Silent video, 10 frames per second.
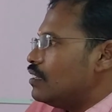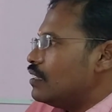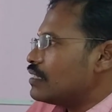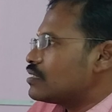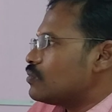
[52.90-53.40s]

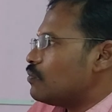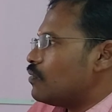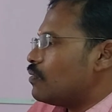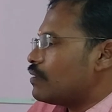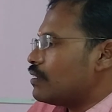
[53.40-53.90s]
Next,
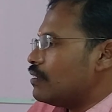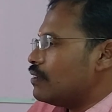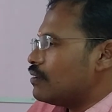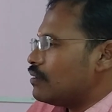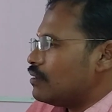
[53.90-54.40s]

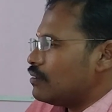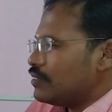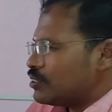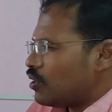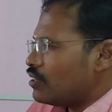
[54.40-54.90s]

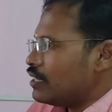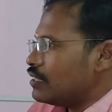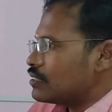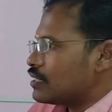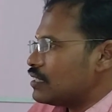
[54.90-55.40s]
we
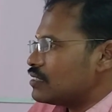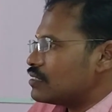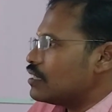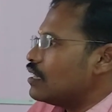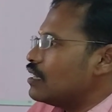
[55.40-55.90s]
already discussed
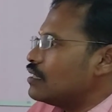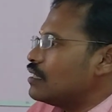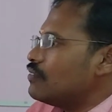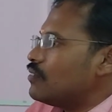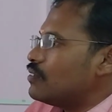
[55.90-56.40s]

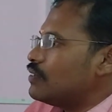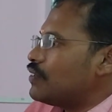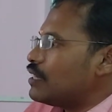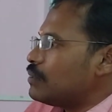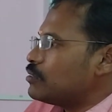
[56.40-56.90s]
the
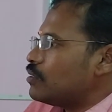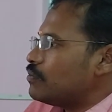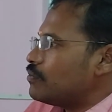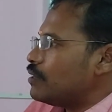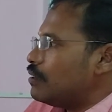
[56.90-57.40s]
different types
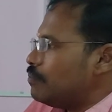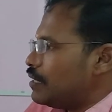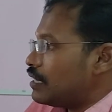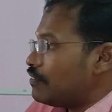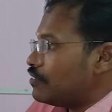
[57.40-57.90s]
of
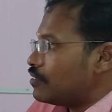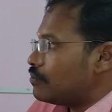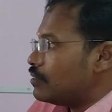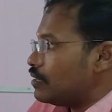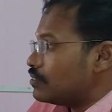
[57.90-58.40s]

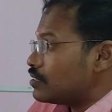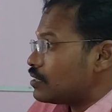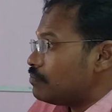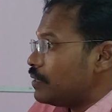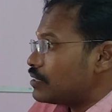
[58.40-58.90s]
belt drive system